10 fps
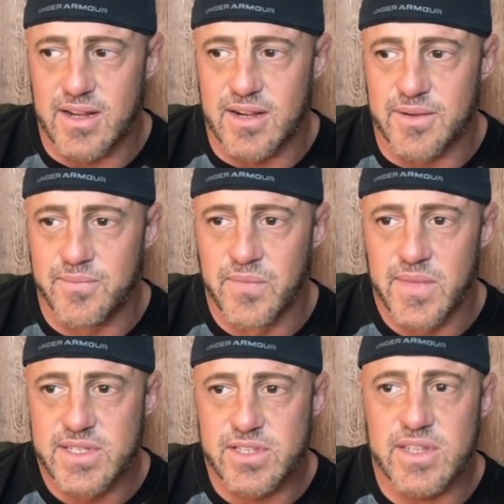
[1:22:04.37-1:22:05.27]
um,
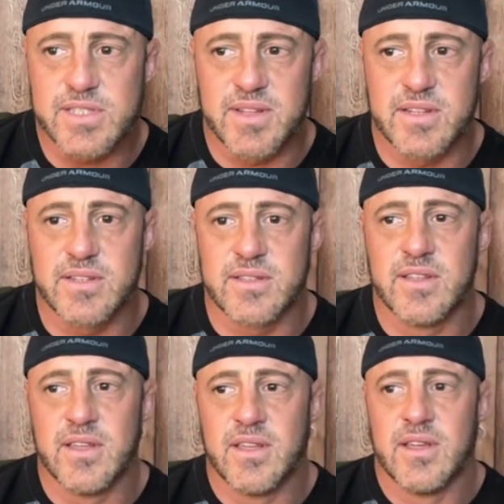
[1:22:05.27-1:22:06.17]
so I spent a,
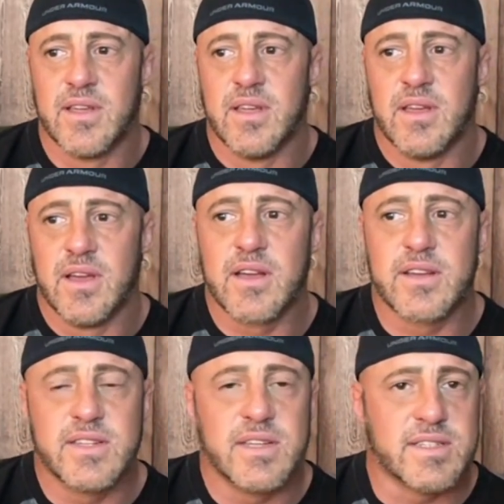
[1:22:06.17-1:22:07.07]
a good
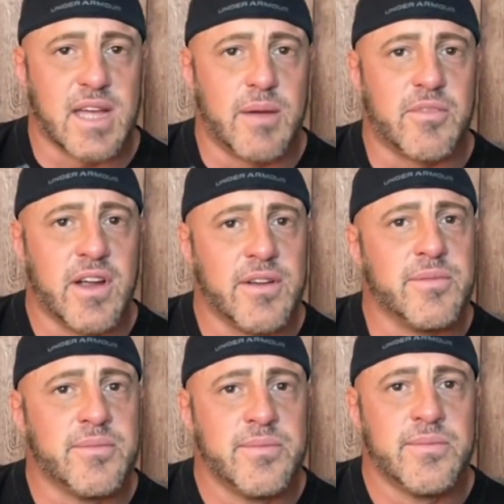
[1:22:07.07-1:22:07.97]
deal of time around
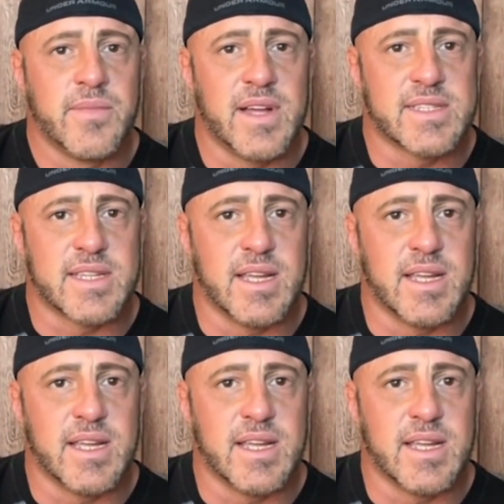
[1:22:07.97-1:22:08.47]
him, I'd say.